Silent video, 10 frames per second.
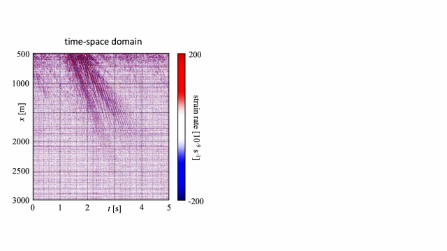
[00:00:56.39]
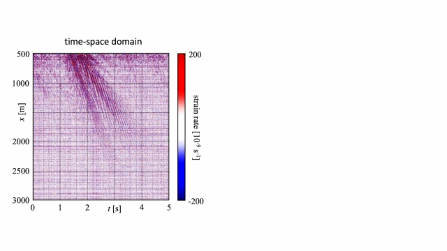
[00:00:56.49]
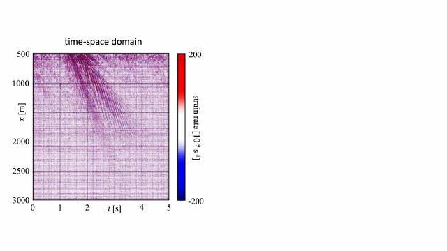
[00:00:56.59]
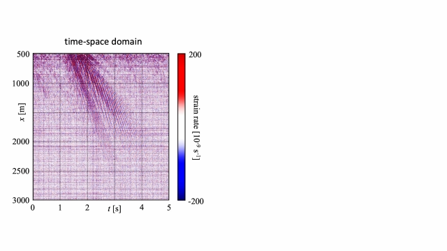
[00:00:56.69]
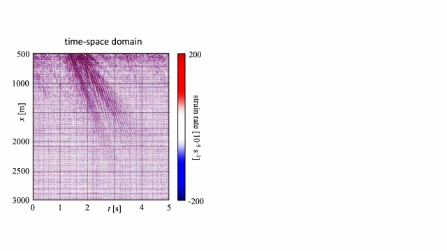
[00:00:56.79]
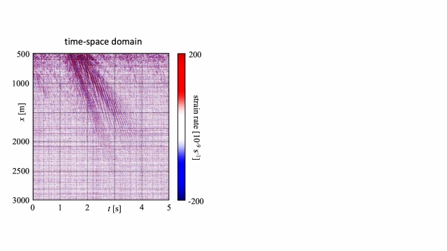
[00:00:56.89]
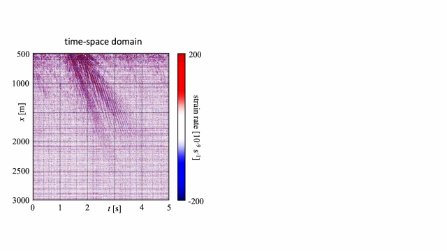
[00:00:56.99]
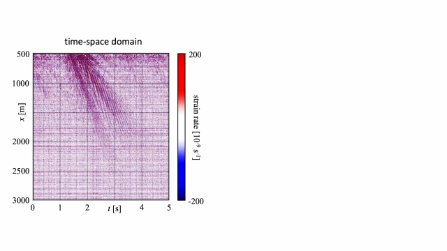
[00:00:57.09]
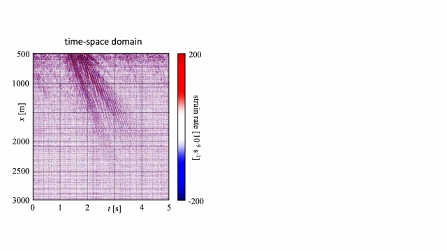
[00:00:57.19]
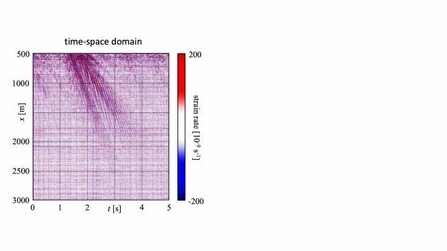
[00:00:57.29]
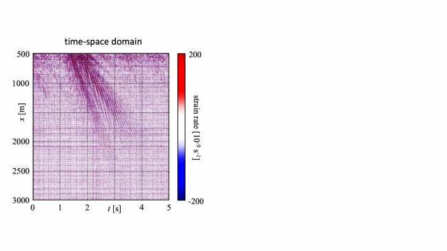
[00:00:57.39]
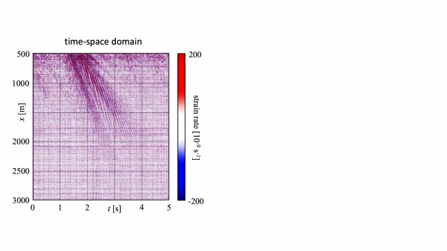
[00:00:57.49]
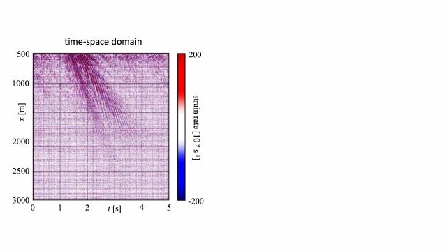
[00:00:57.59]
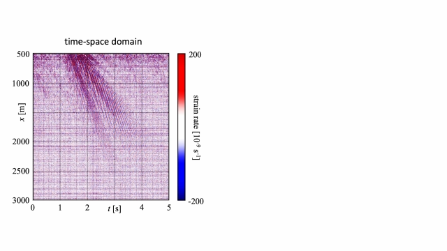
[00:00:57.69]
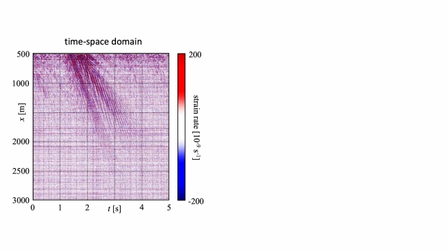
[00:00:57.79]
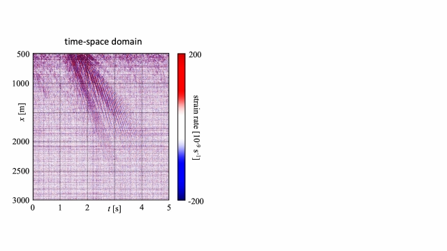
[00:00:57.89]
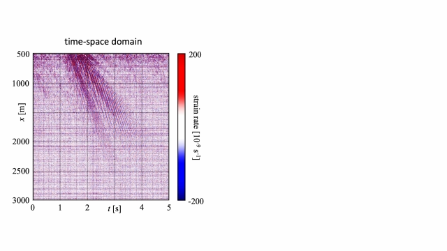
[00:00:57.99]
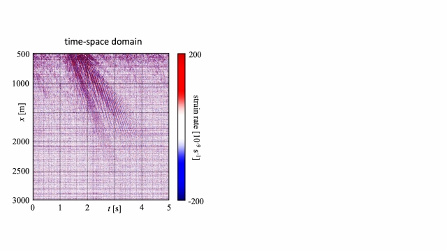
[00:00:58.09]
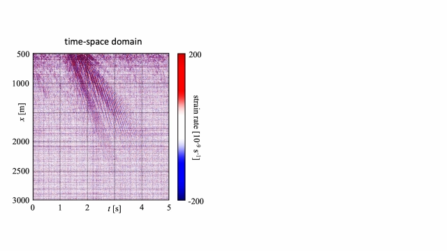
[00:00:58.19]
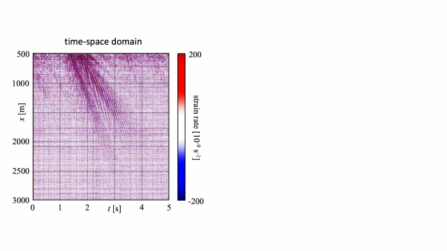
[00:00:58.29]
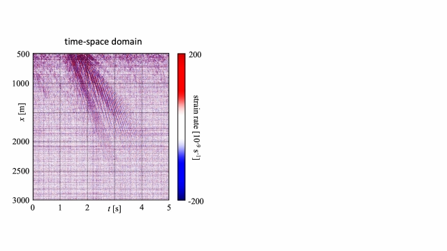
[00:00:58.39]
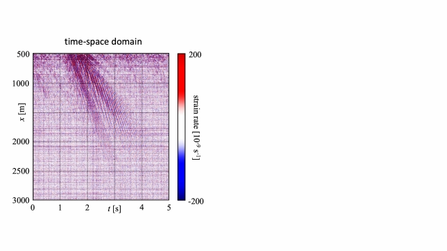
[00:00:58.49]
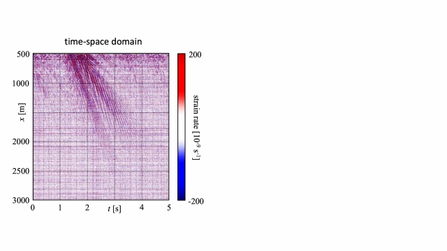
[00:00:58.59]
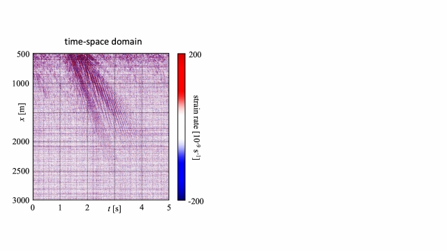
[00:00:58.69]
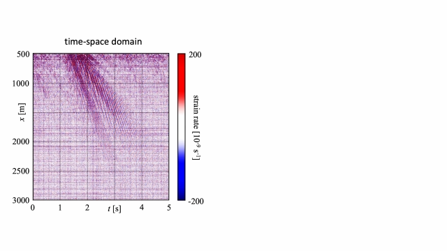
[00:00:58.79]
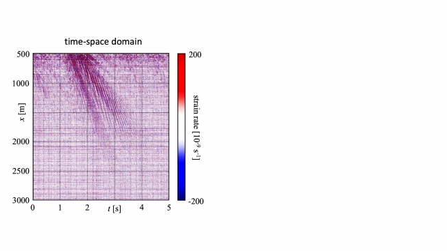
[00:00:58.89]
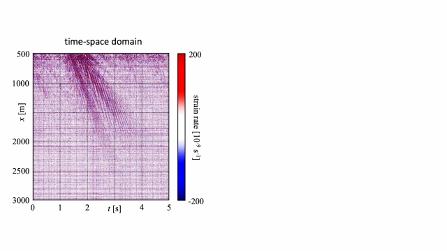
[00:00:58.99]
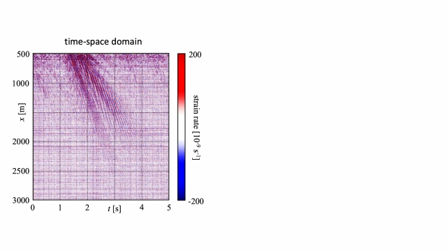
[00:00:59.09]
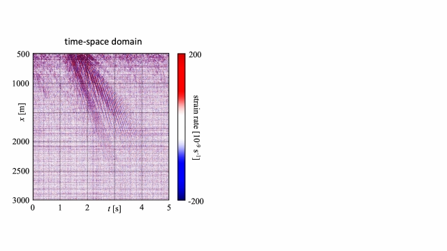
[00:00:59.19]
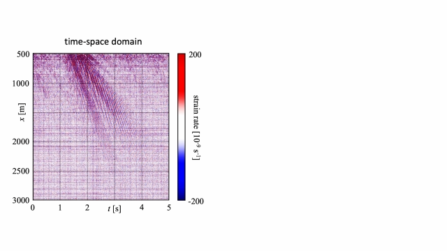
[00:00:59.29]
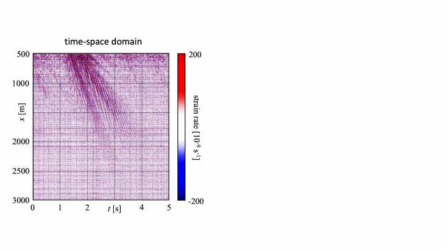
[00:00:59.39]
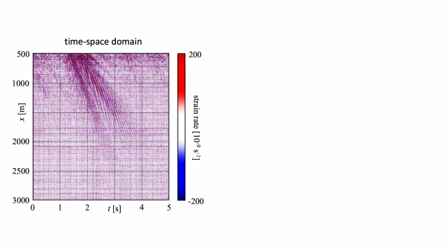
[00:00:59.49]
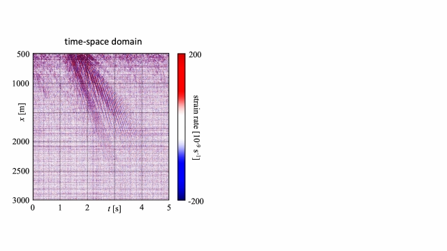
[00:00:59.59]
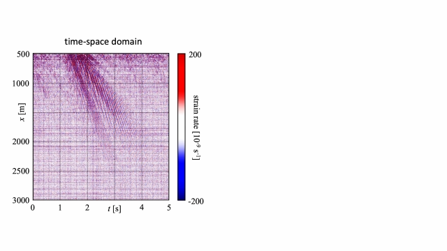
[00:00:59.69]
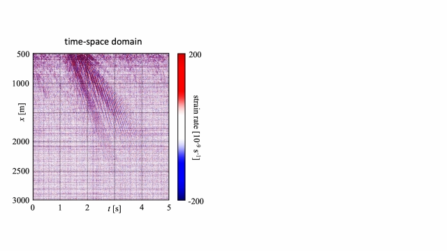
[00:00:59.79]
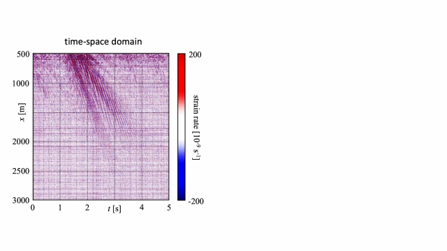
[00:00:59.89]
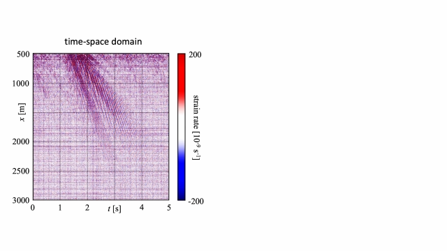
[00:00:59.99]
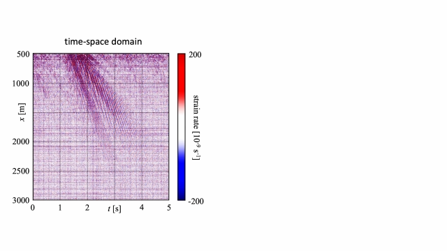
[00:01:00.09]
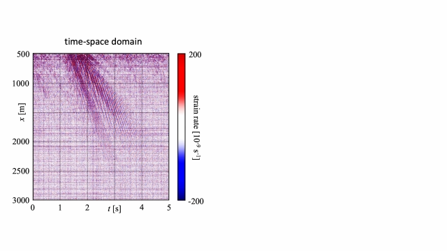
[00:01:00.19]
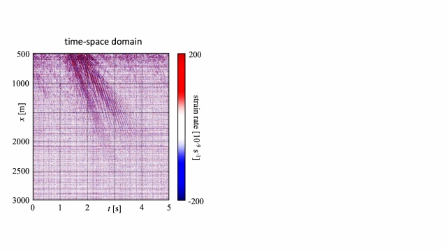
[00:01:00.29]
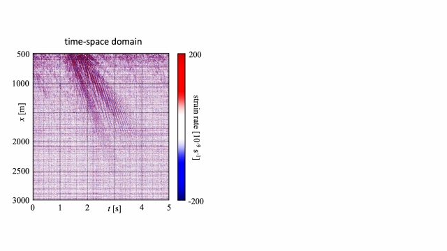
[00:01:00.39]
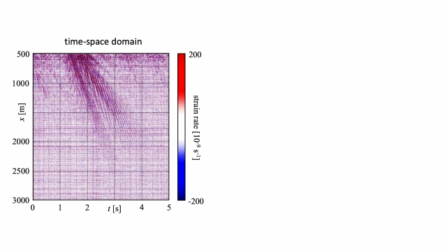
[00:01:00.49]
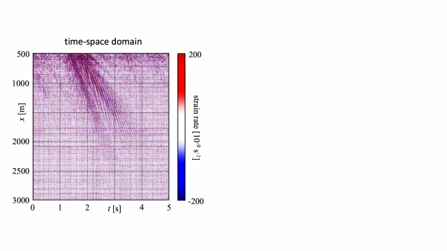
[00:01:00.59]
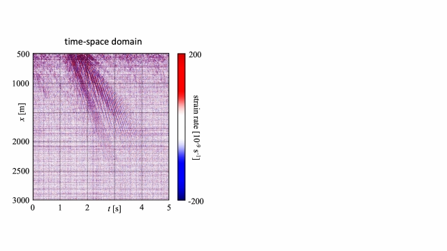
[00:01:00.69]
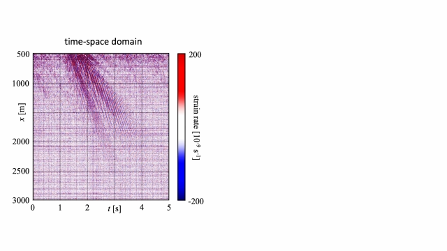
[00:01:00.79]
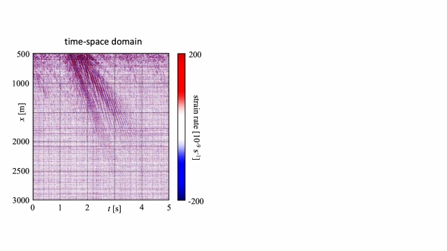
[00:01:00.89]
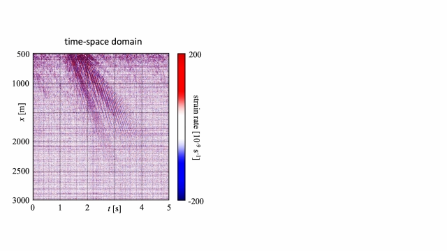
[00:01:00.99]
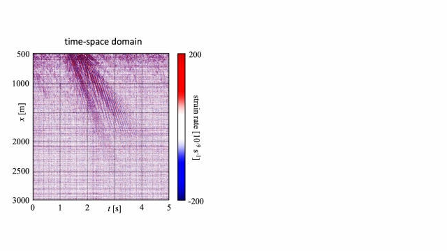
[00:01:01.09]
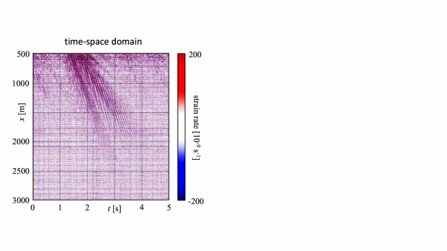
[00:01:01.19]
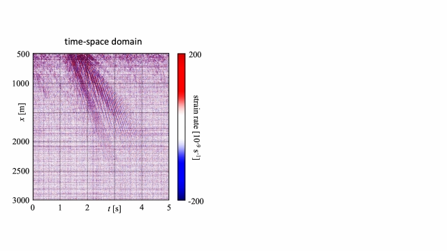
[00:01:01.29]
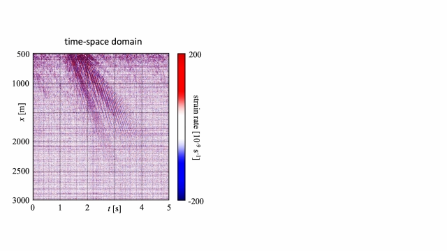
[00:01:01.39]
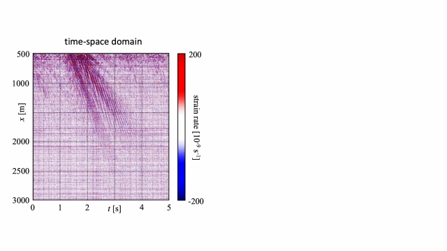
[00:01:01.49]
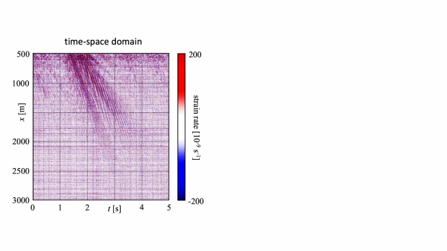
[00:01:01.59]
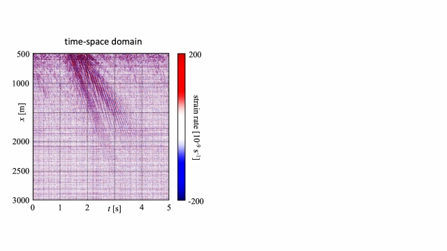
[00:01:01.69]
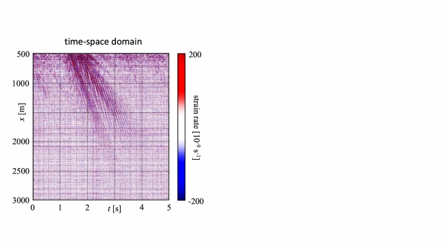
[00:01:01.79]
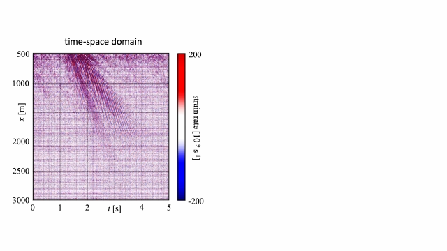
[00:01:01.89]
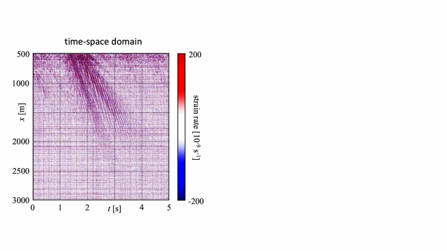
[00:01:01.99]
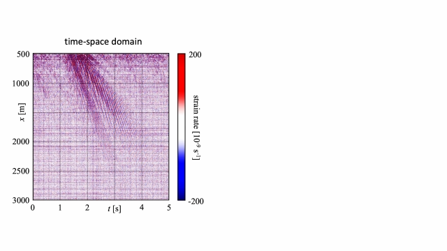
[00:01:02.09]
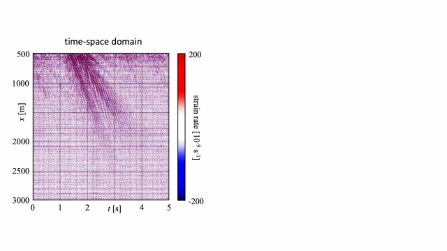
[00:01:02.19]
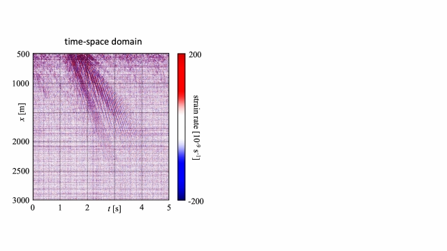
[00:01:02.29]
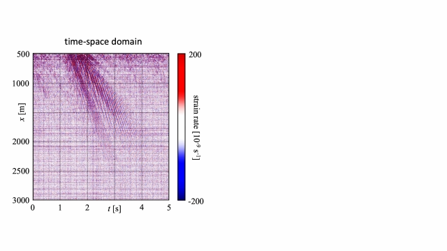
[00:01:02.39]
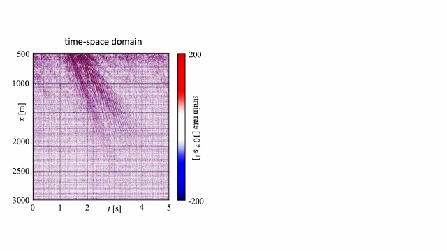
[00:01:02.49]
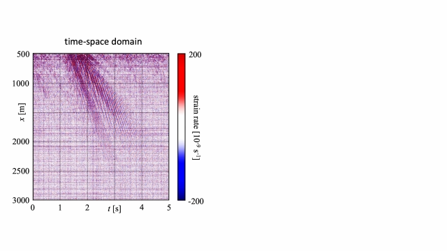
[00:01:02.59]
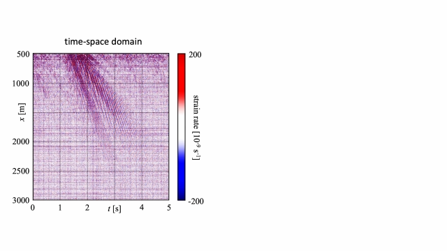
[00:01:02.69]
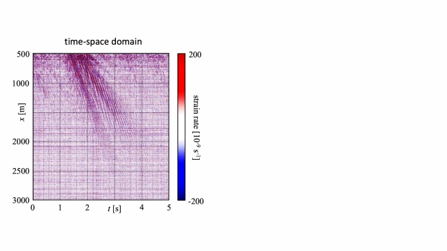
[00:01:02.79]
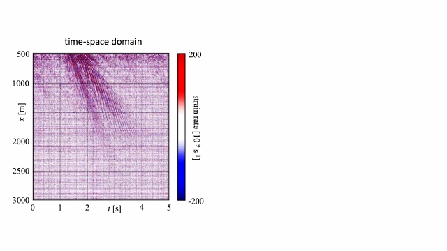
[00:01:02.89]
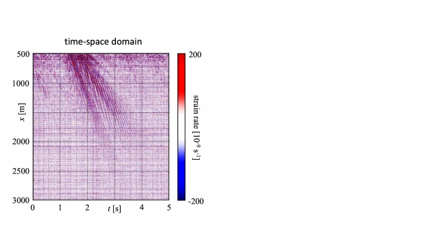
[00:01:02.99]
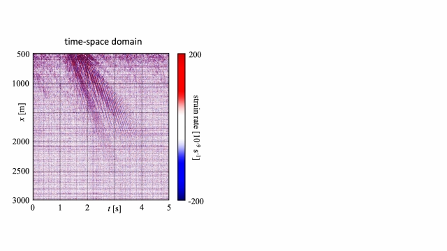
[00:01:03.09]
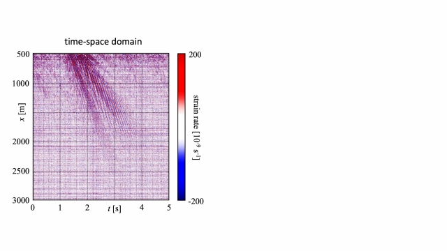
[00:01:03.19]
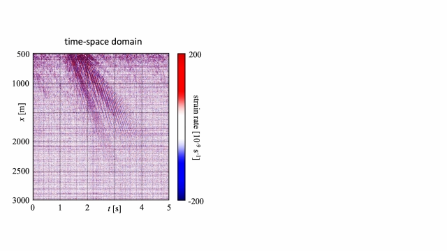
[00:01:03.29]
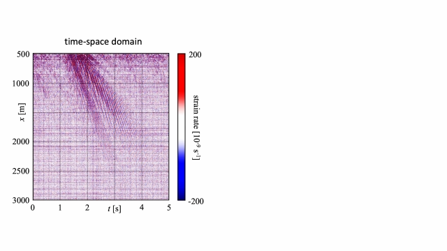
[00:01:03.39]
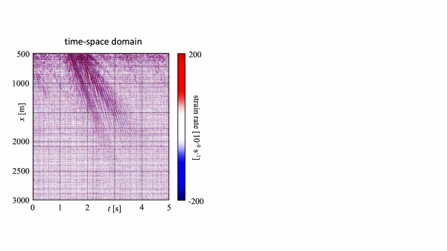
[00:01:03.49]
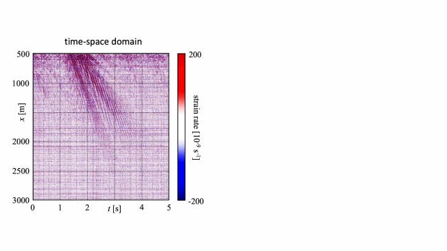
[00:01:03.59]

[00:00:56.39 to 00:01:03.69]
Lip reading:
(no speaker visible)